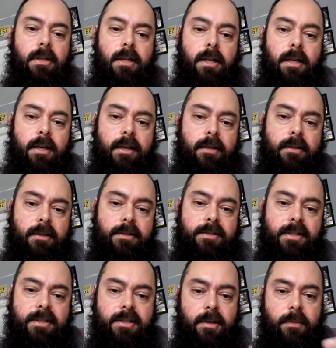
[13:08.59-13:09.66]
Uh, I could
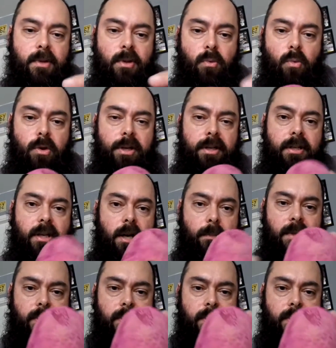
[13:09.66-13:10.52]
see some of the wood coming